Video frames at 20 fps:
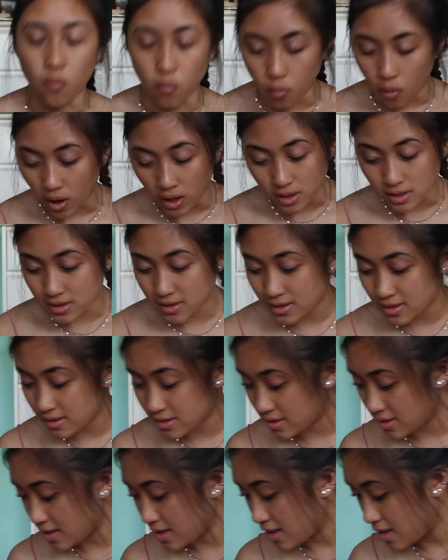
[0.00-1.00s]

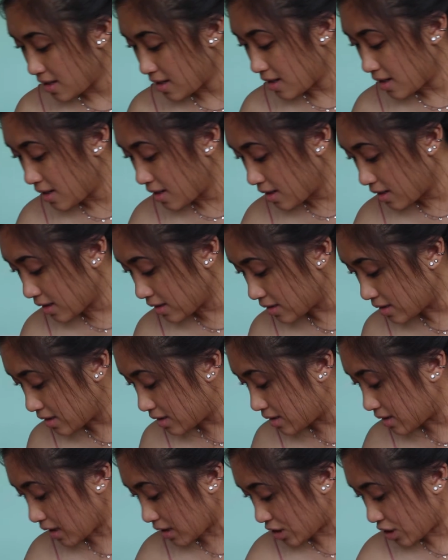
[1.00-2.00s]
once because
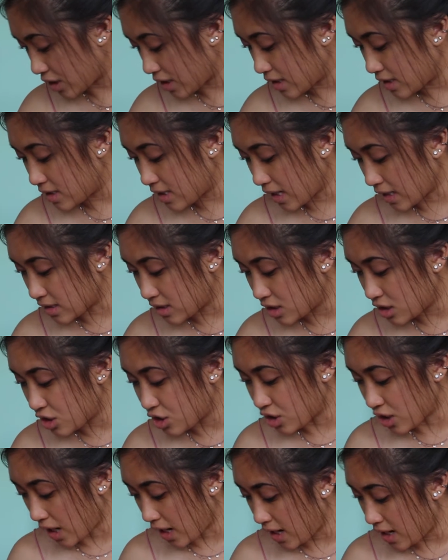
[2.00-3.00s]
it's such an intense
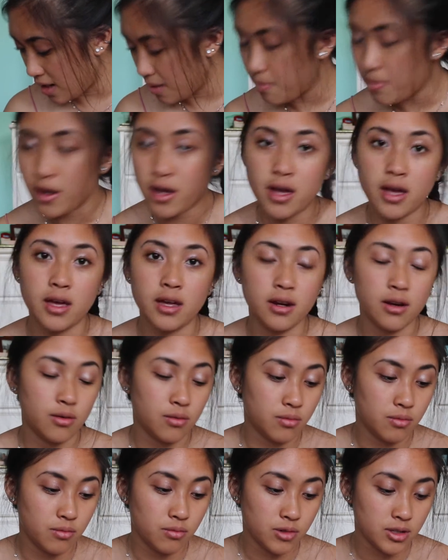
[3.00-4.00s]
shade, but
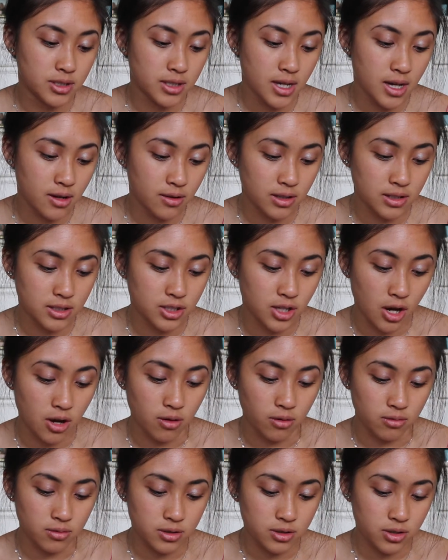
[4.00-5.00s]
we'll see how this
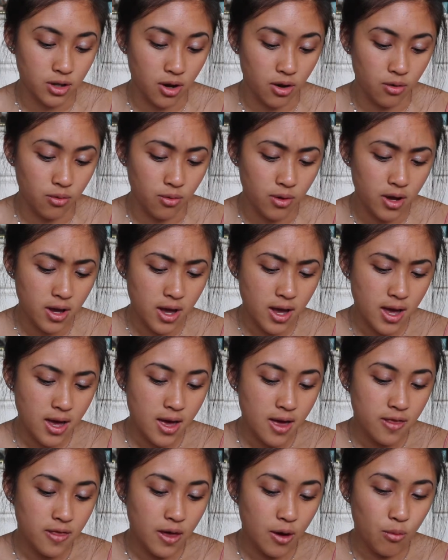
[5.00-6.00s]
goes. So
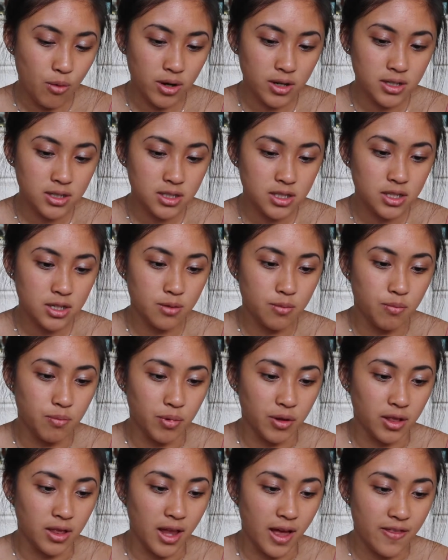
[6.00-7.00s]
they want us to
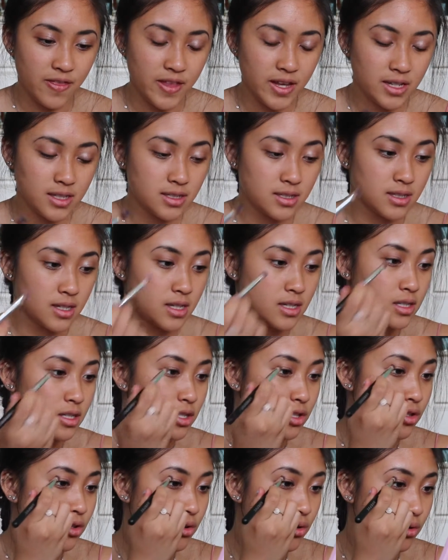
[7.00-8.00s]
blend this
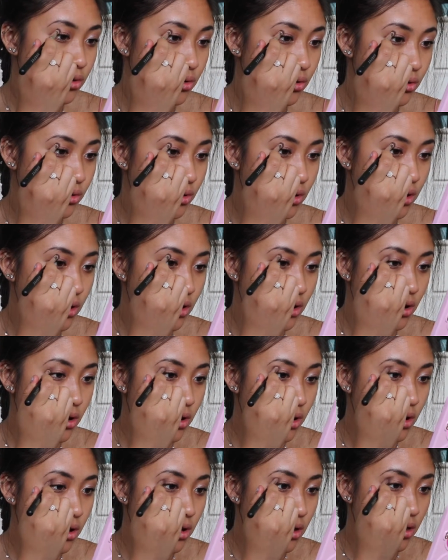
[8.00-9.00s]
into
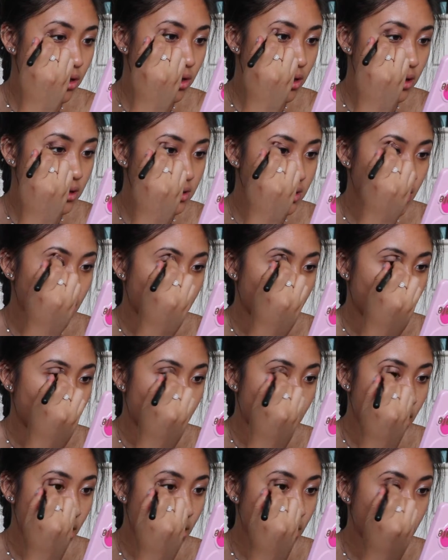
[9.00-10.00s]
this,
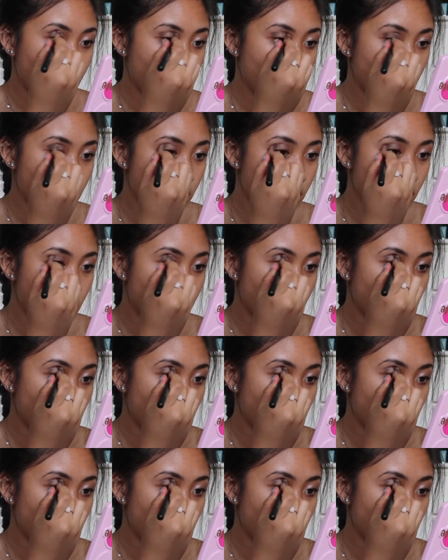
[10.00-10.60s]
oh